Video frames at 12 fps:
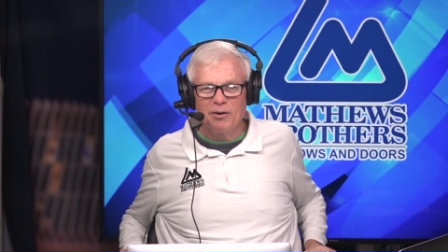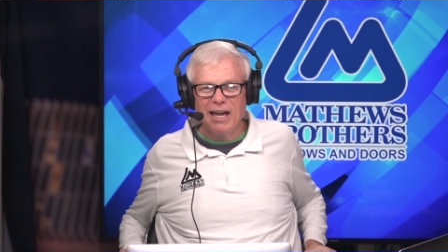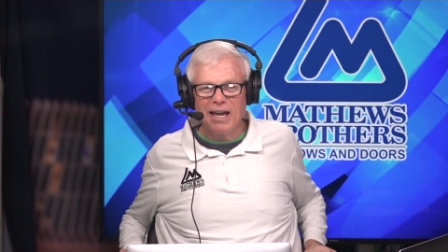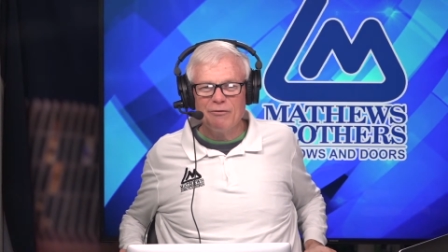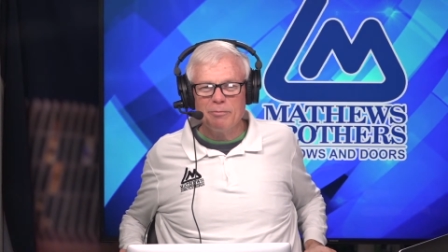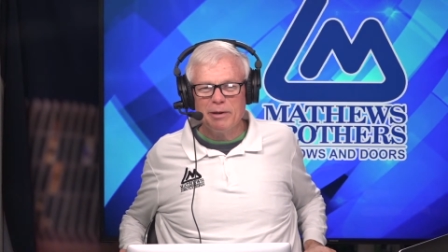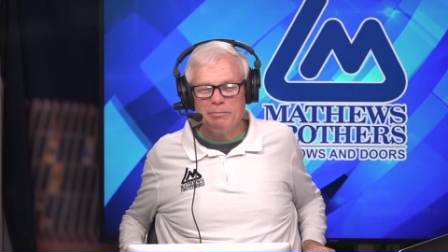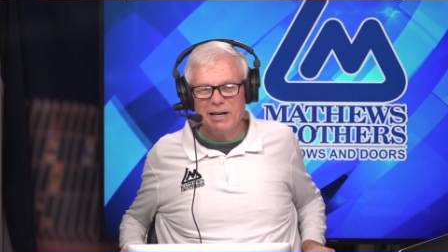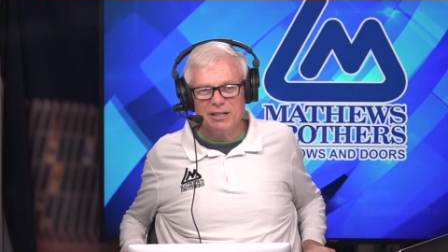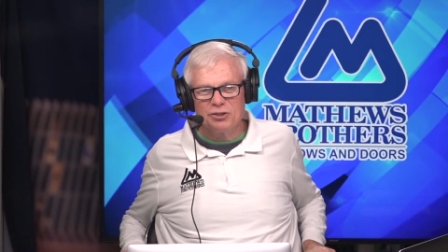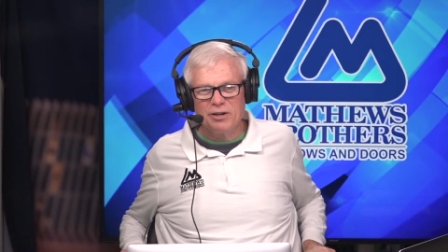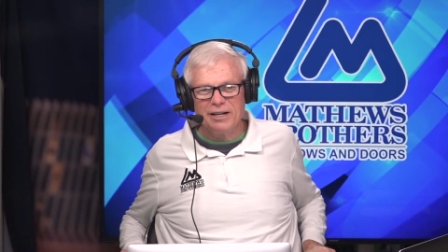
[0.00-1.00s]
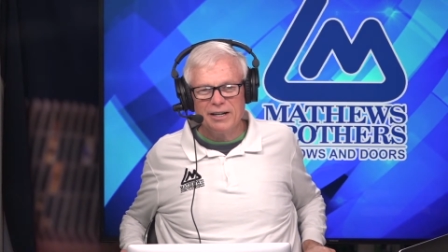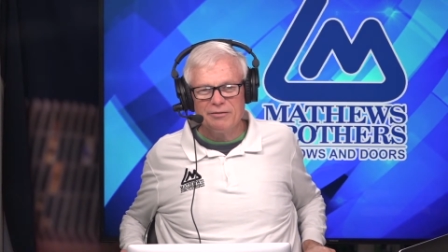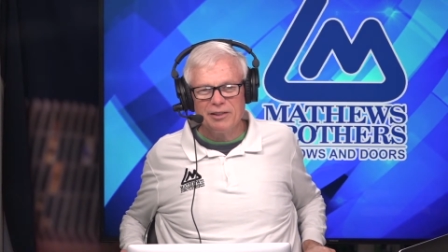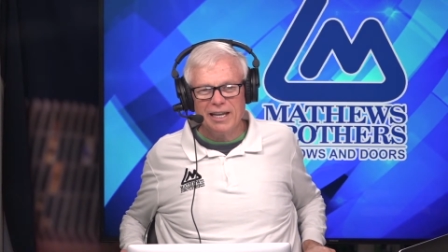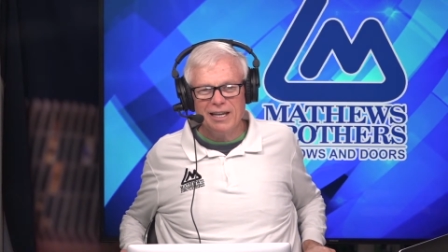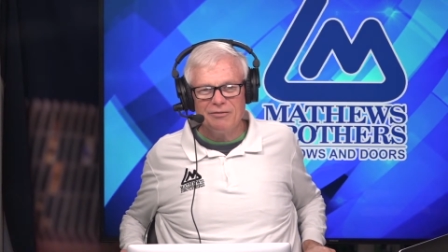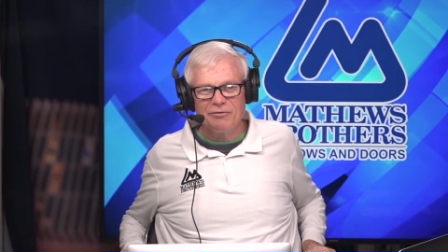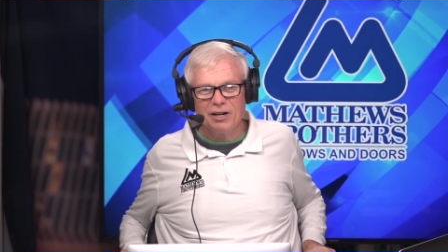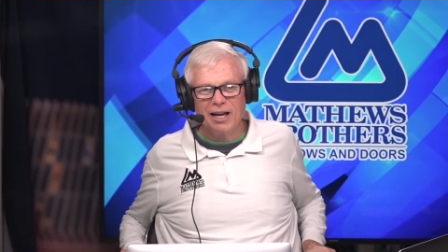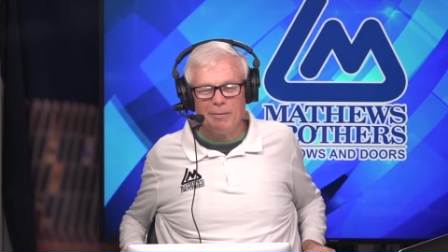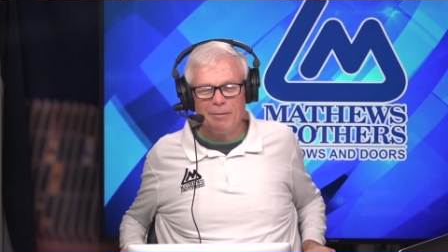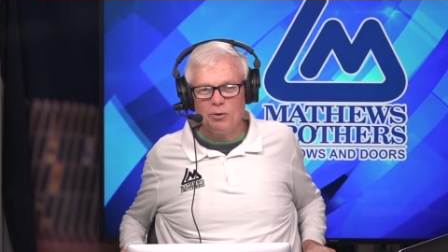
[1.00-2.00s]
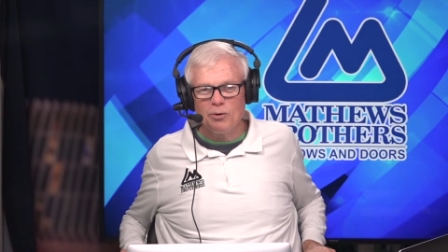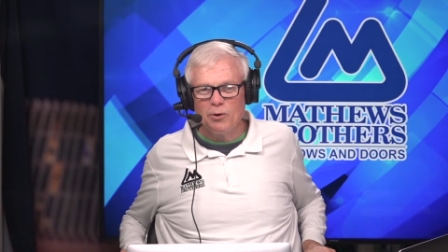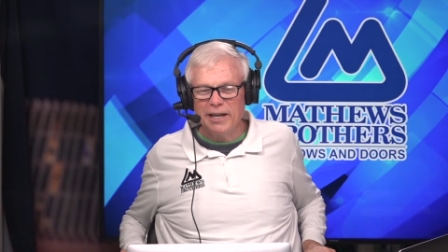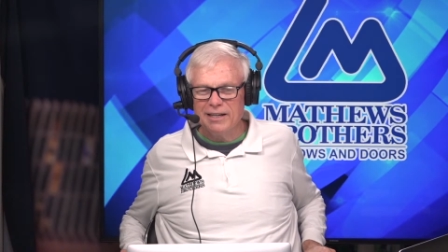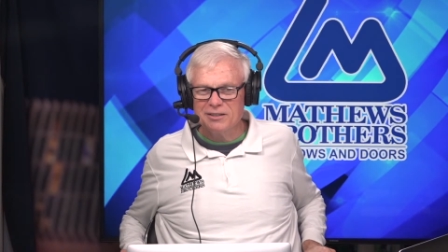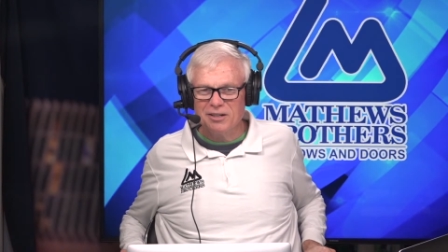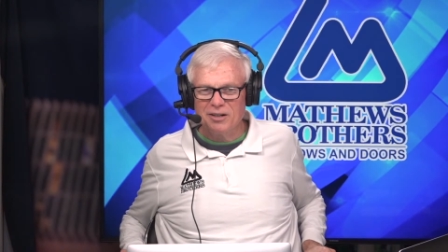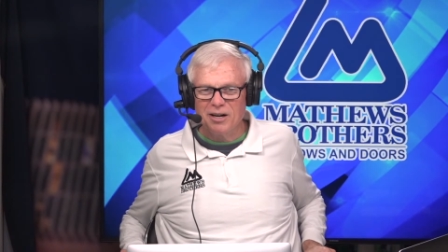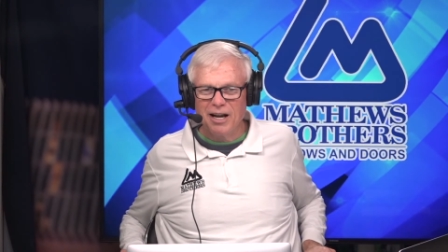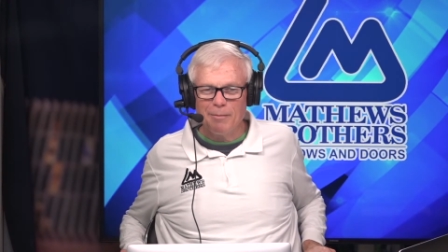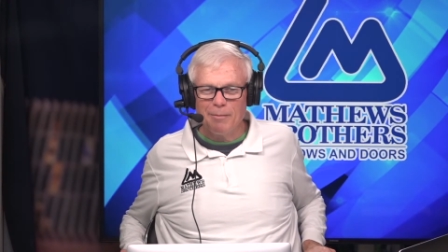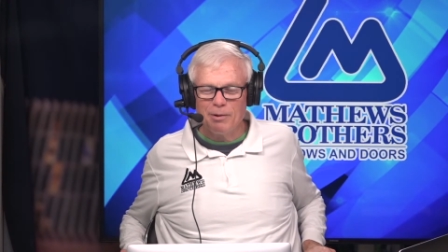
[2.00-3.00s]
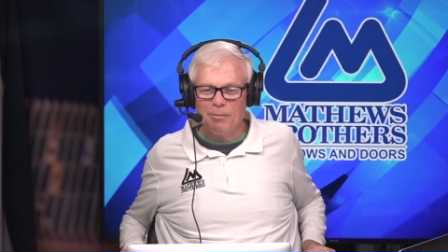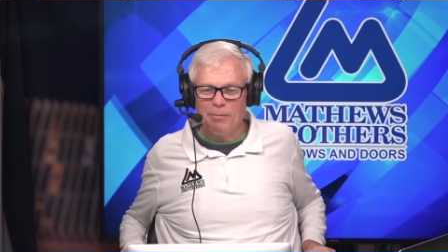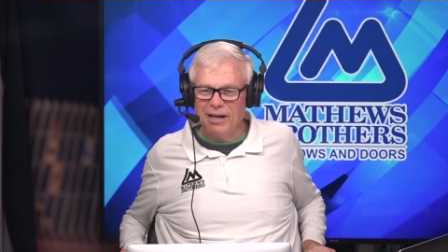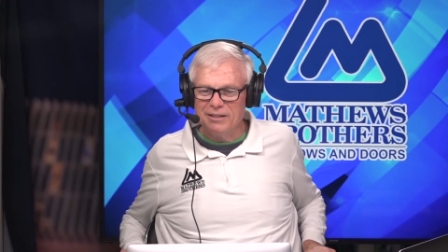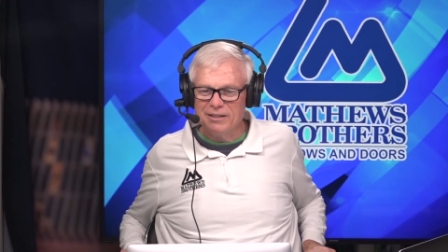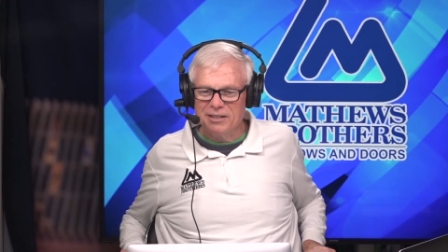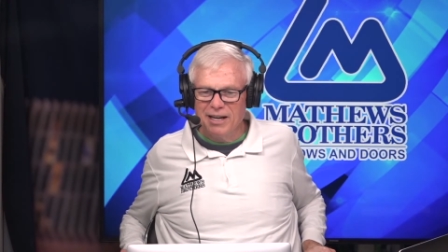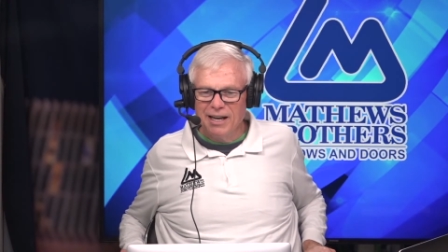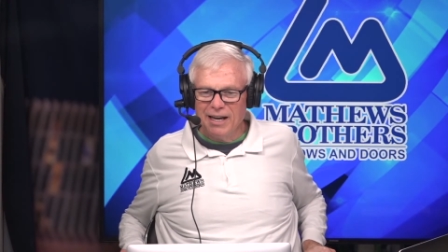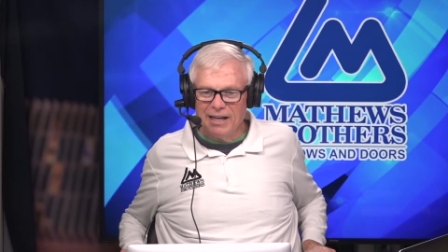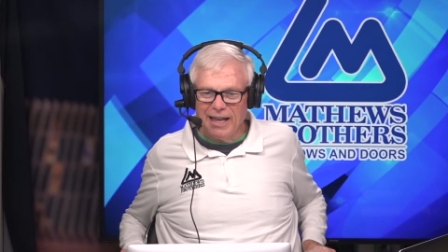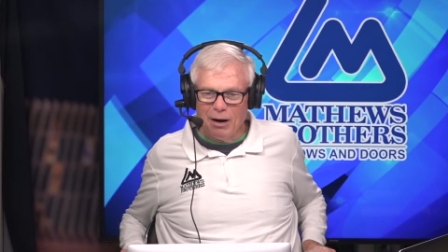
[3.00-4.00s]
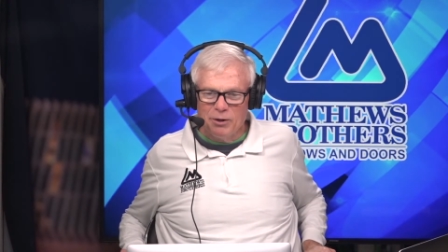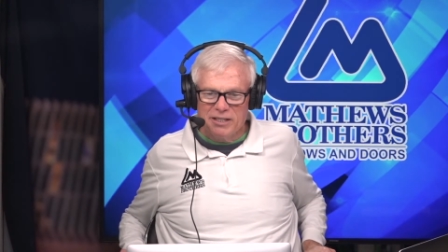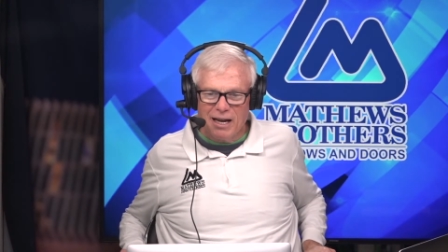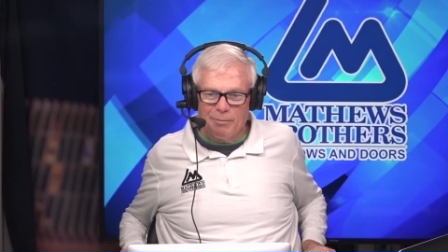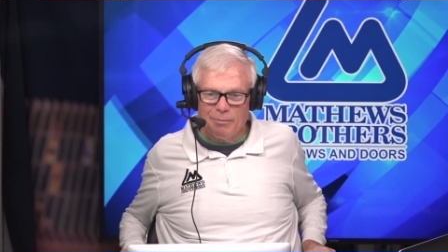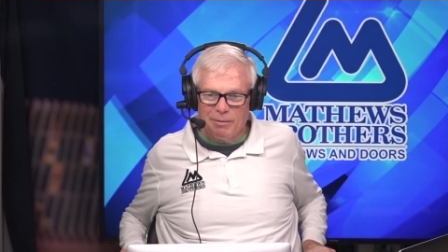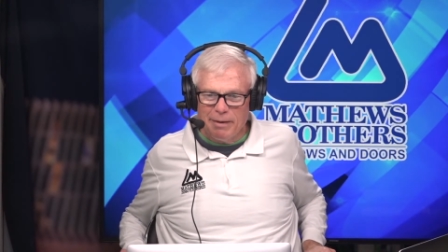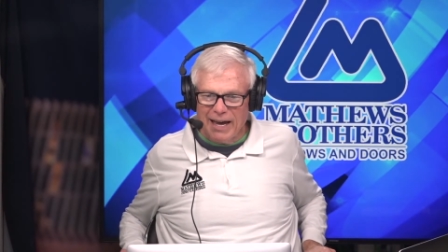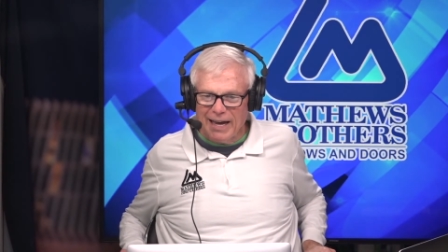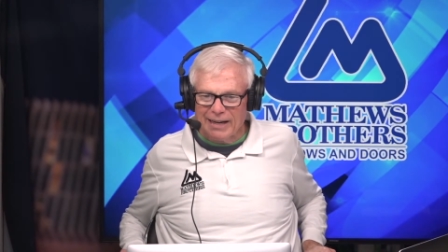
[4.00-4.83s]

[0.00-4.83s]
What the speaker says: gave him administrative leave for a couple of weeks or a couple of months. And now he's coming back.